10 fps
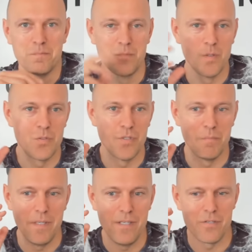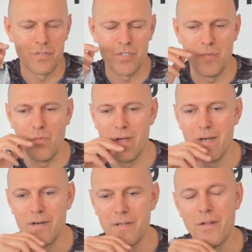go to the beach, or somewhere,
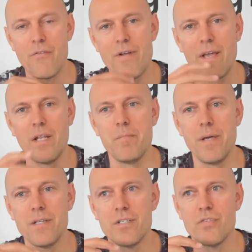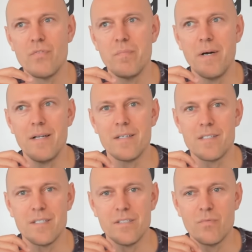on, on a regular basis, remind
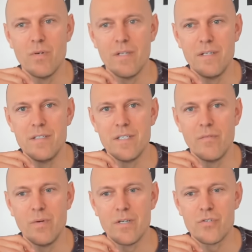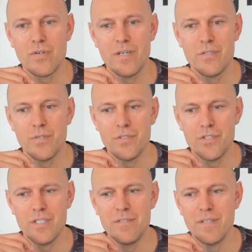ourselves what it is that we are trying to
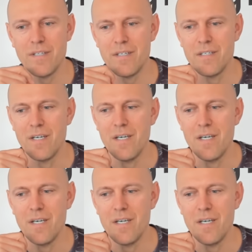achieve, and then